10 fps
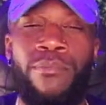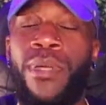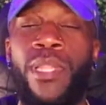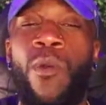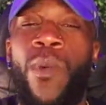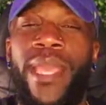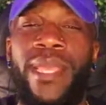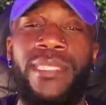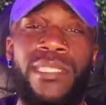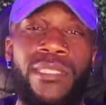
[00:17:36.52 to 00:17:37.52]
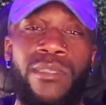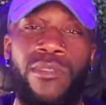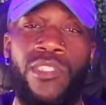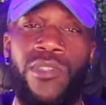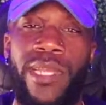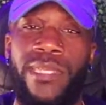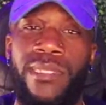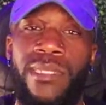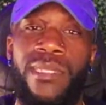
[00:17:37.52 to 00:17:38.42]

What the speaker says: below wing isn't so strict.